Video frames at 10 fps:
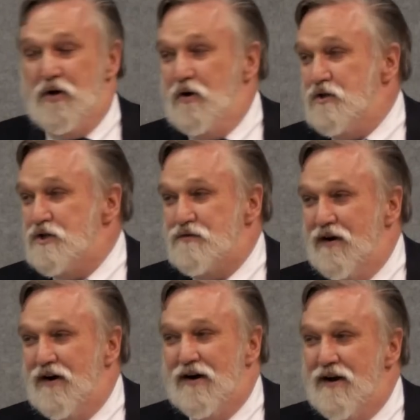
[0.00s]
You're just
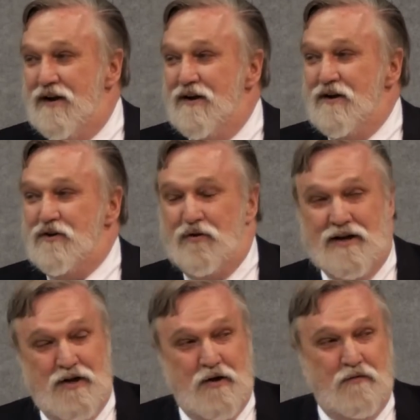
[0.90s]
very,
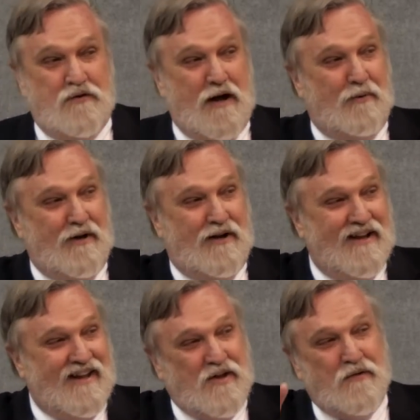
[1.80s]
you've doubled,
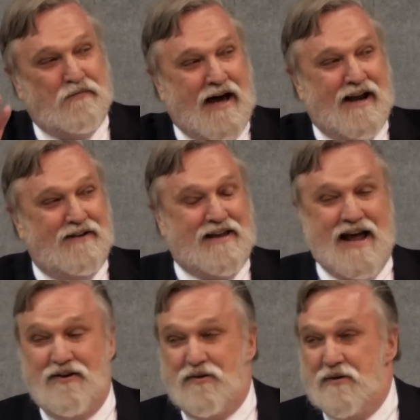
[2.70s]
you've got it
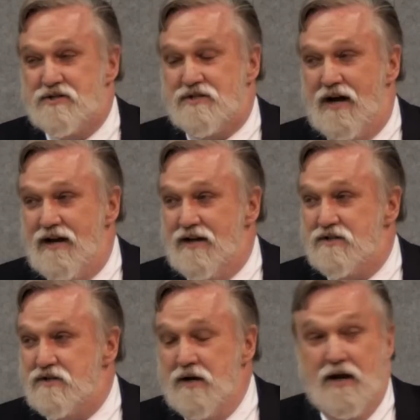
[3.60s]
down to a
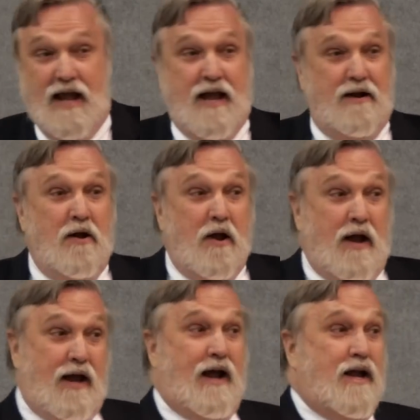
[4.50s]
science. And
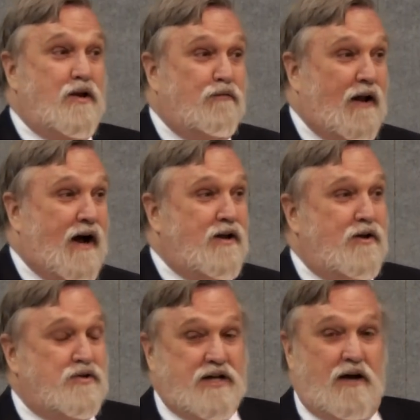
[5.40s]
and you've lied to
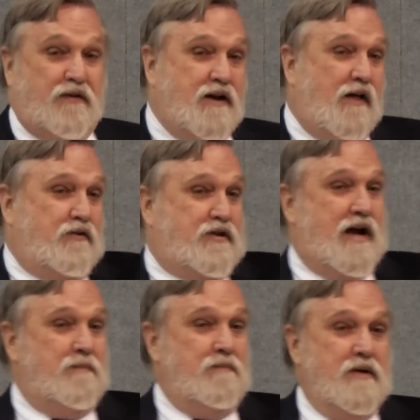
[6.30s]
yourself." Another
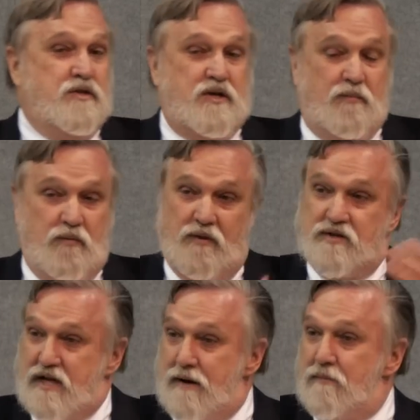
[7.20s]
time, someone with
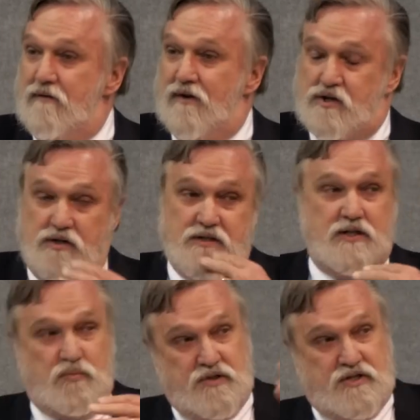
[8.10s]
the same convictions,
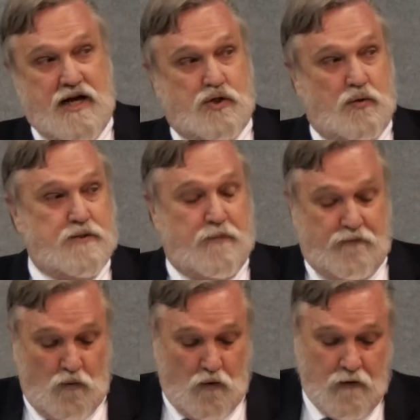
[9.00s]
this was centuries
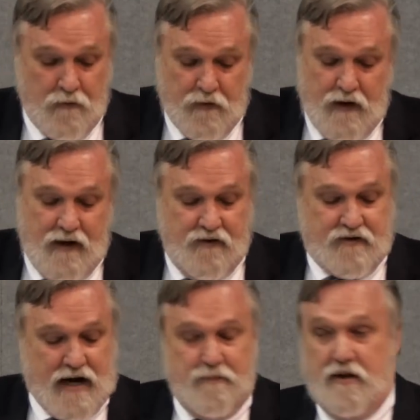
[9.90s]
before, in the
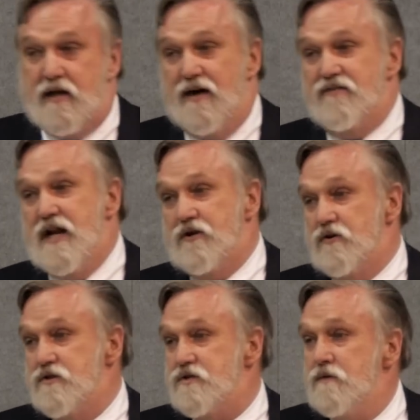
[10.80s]
time of the
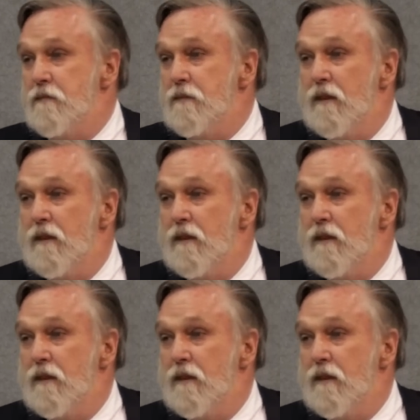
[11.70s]
Covenanters,